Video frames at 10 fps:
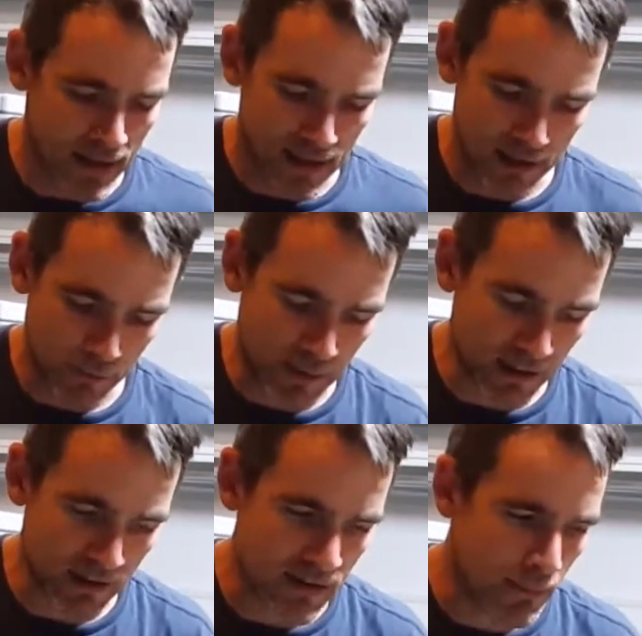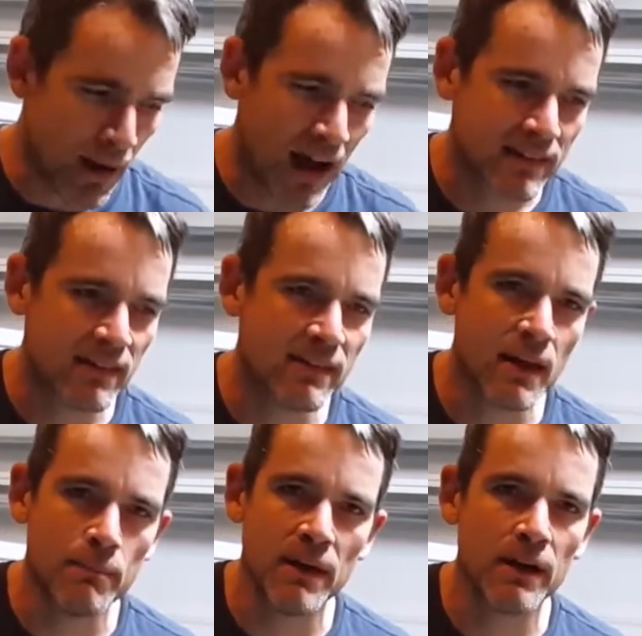is because the boxes
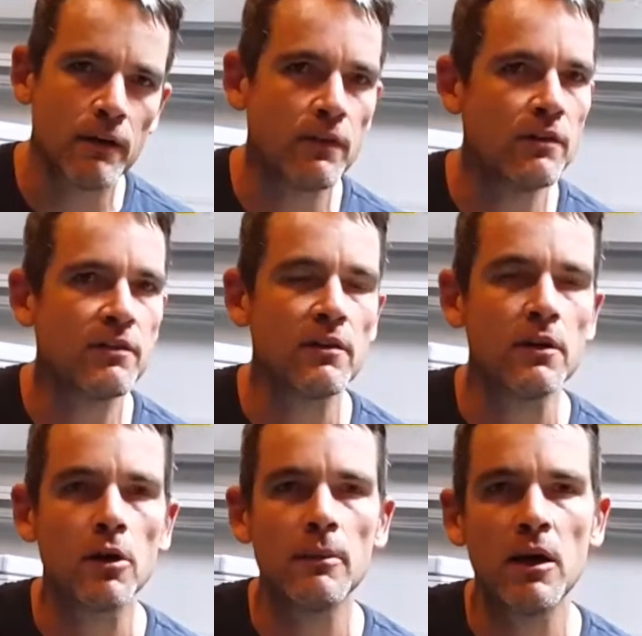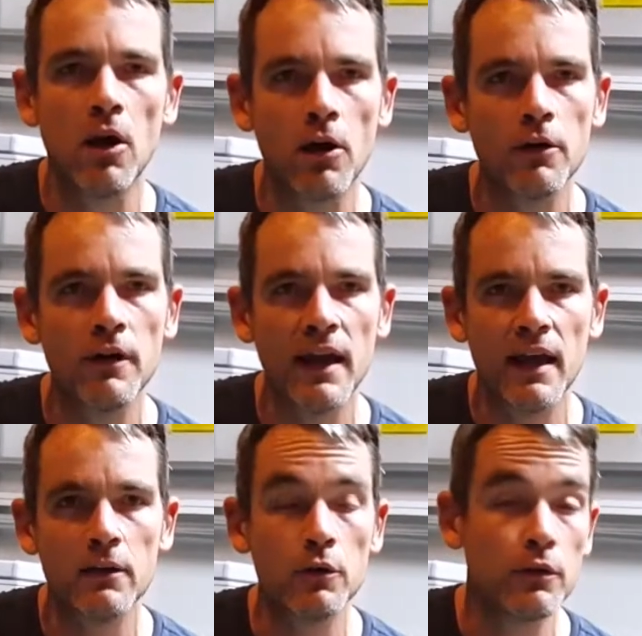get bigger, they're just a little bit harder to
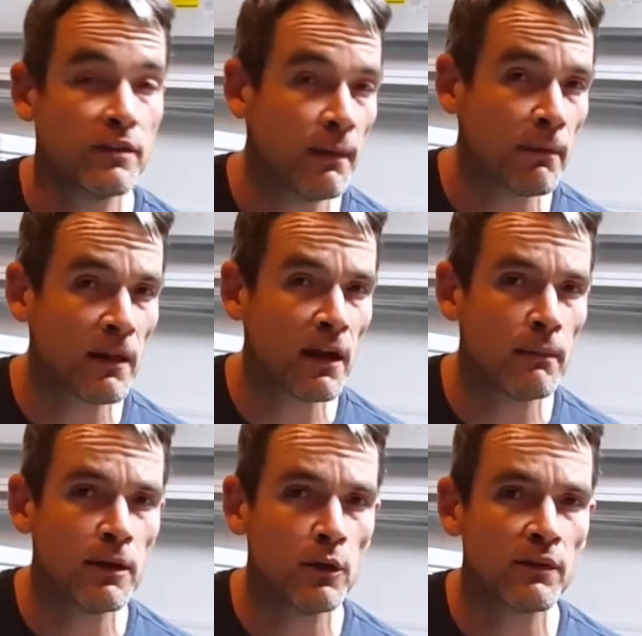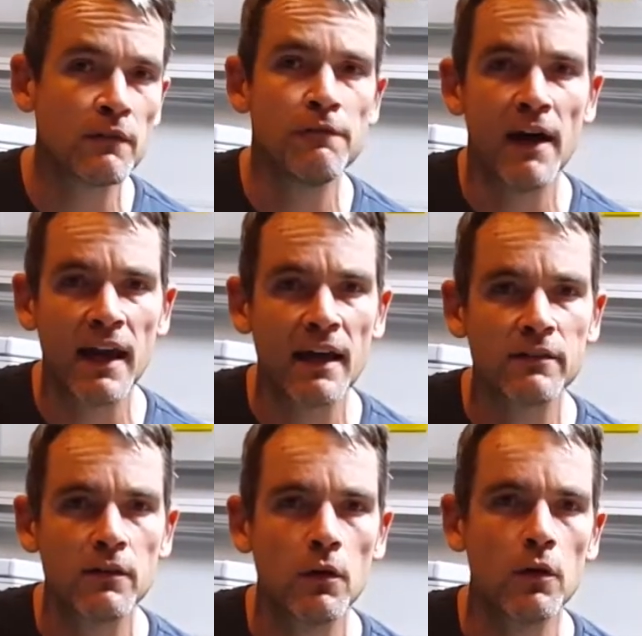handle. You're typically going to be using
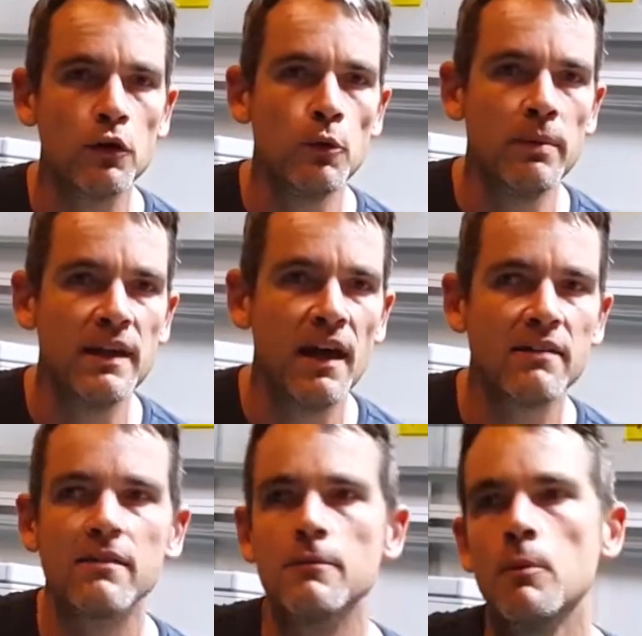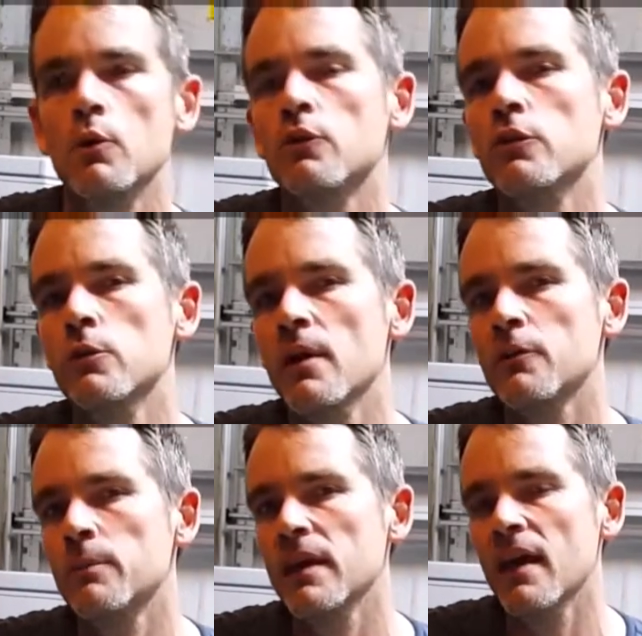FedEx or UPS as opposed to
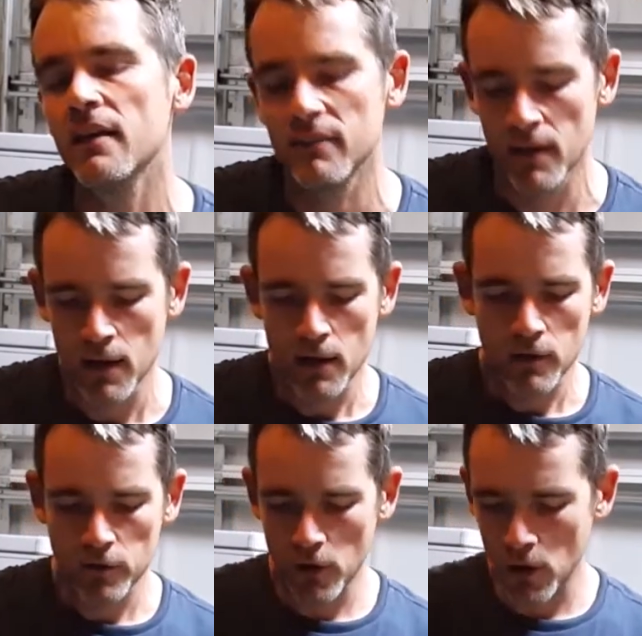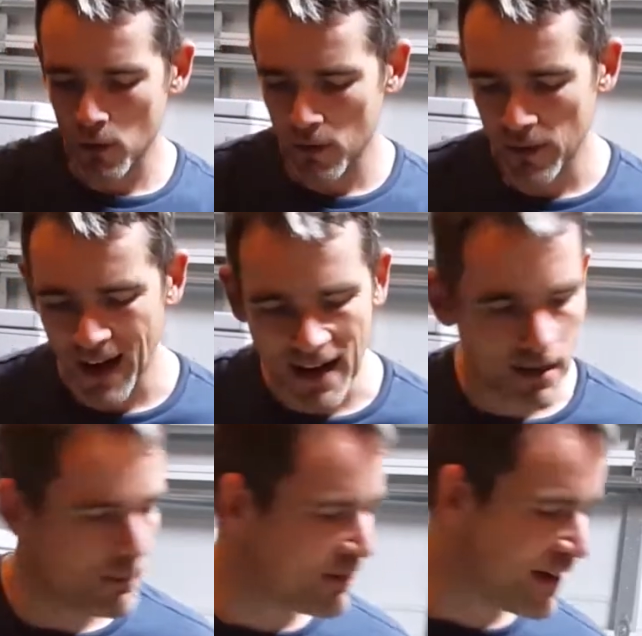USPS, so the
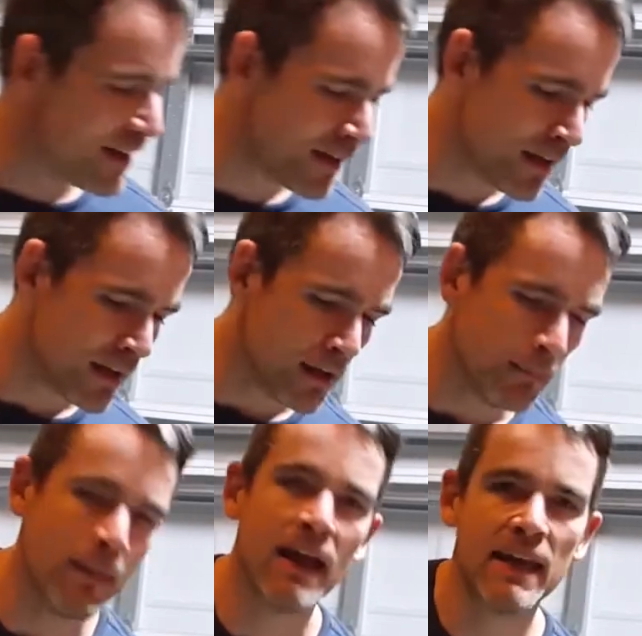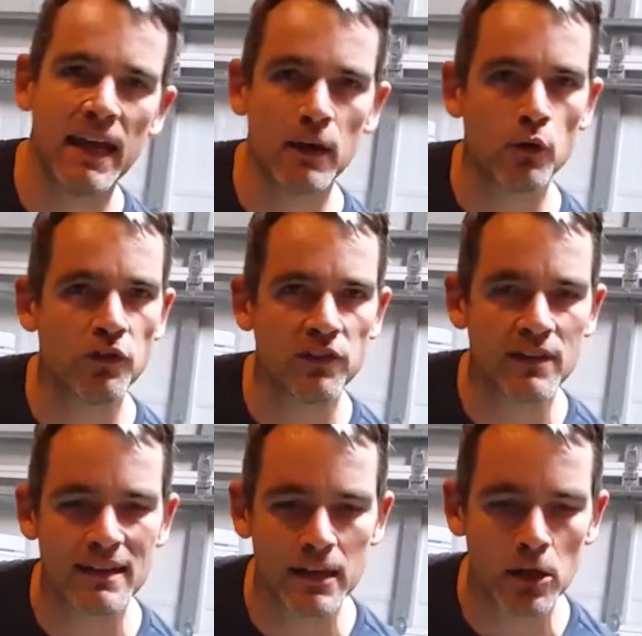items get manhandled just a
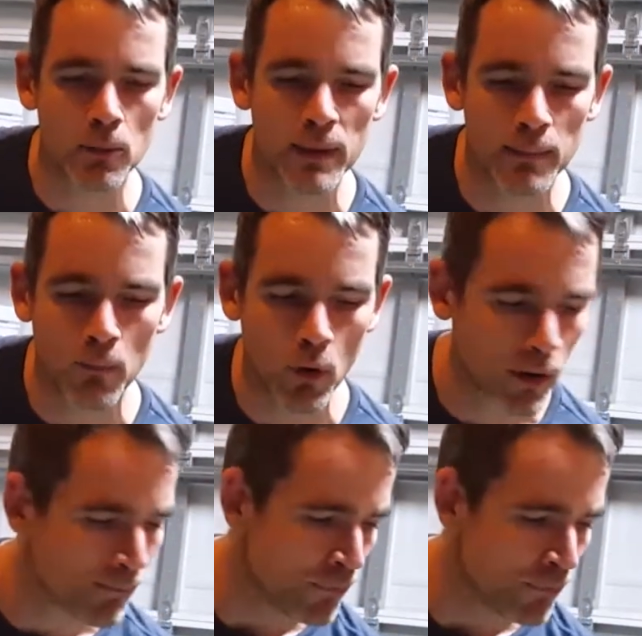little bit more.